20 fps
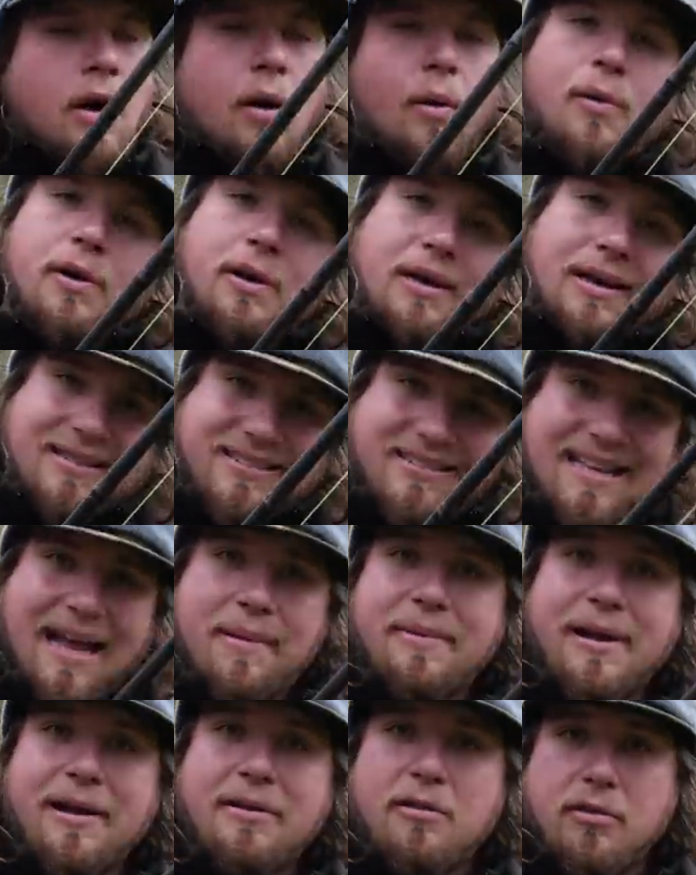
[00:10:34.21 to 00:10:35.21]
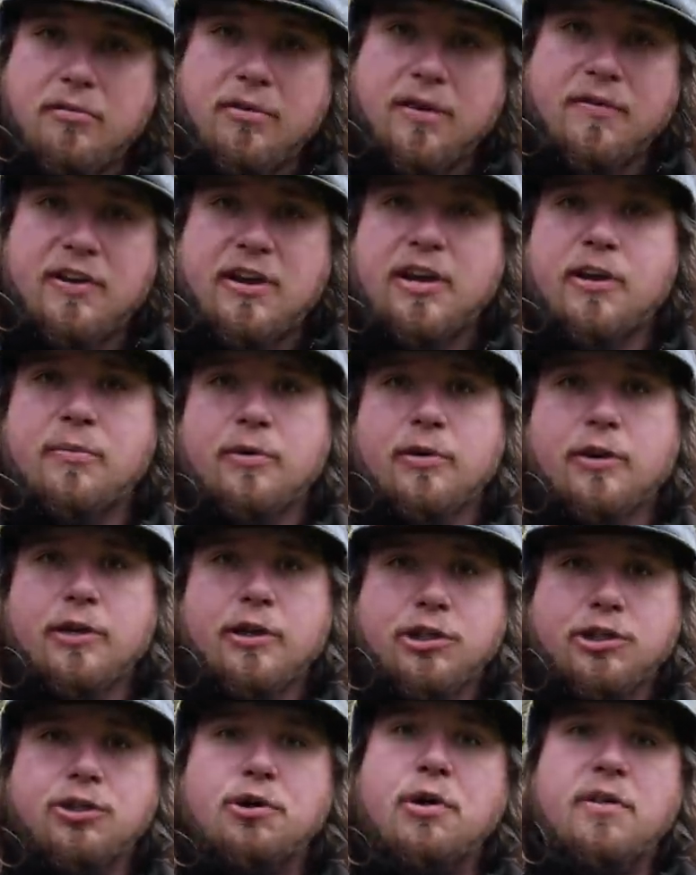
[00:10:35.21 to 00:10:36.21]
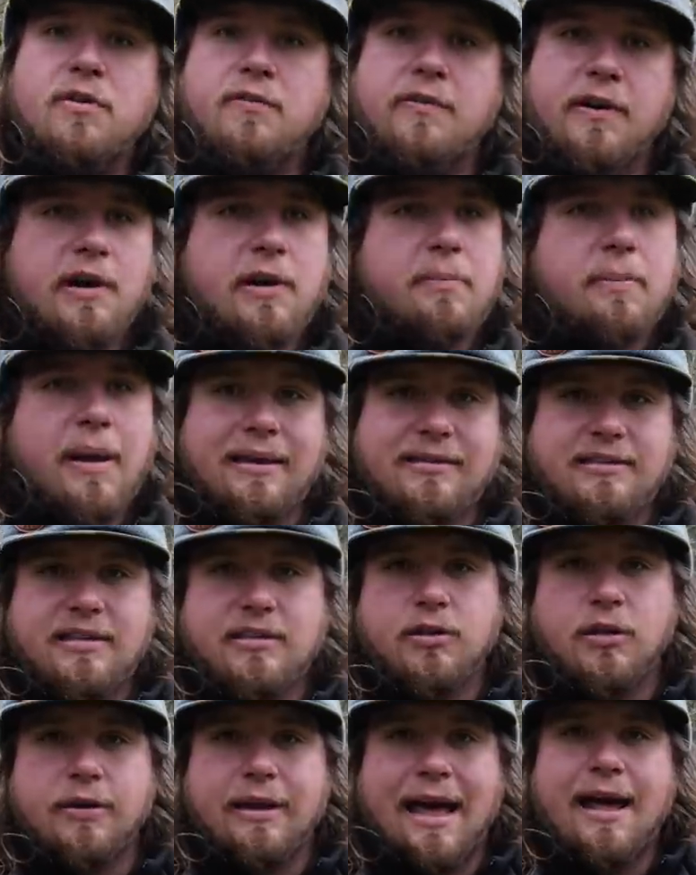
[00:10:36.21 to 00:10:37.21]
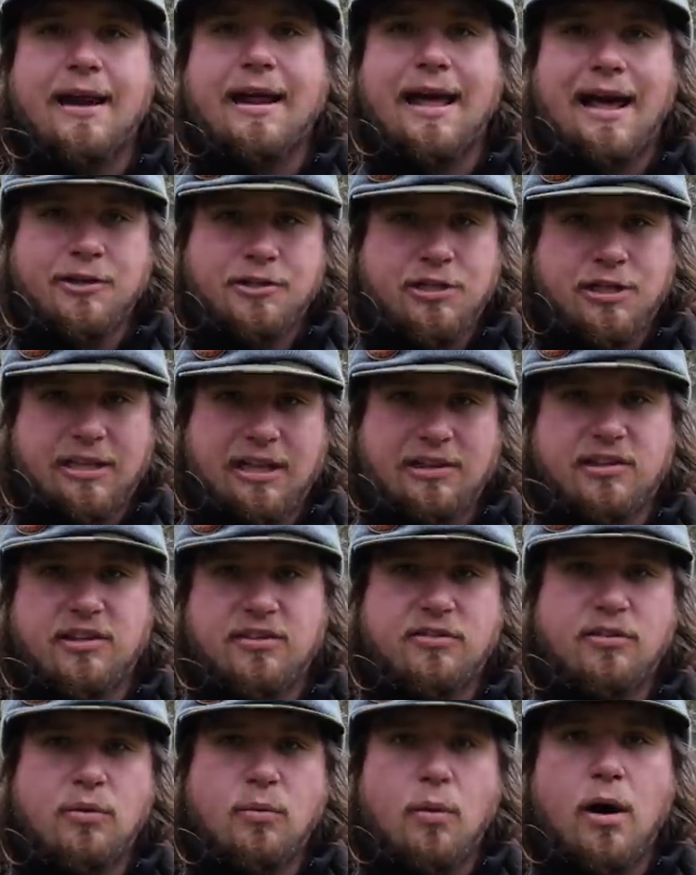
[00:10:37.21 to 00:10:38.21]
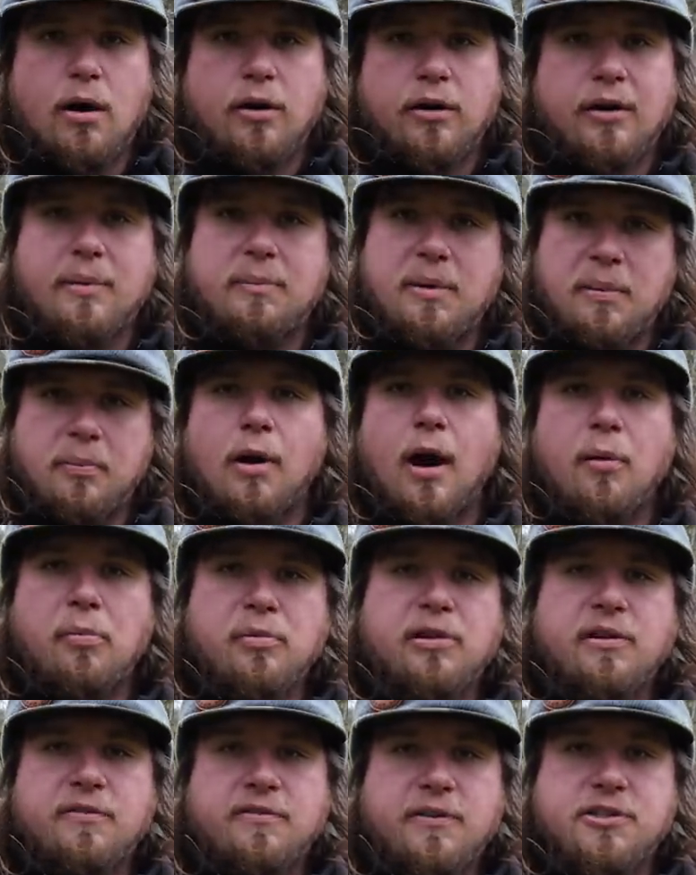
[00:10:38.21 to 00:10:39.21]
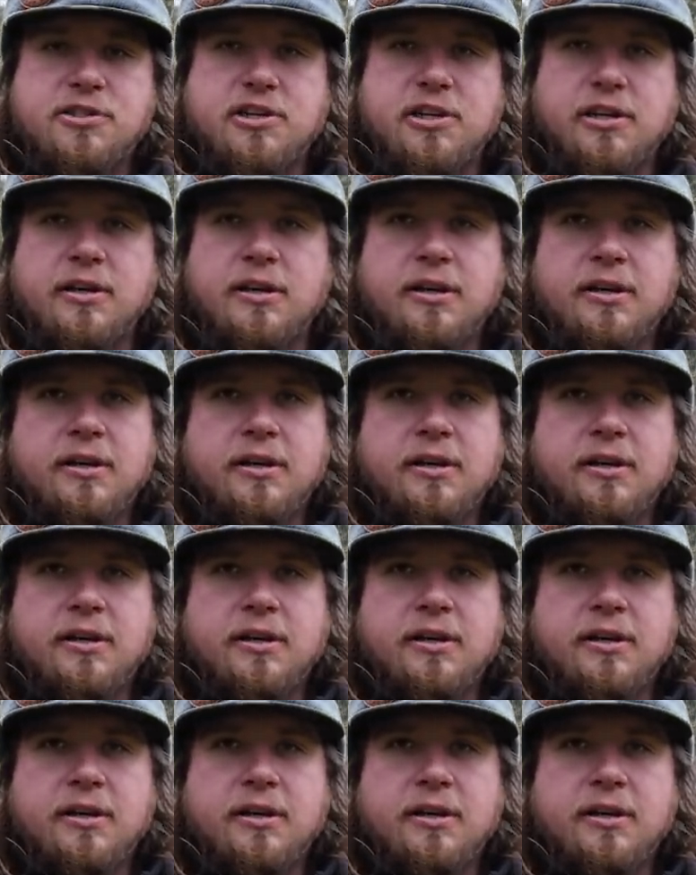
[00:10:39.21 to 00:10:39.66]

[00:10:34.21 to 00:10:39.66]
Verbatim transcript: We're gonna step down to the river here and we're gonna show you the very basics on how to actually get this in the water and be properly fishing.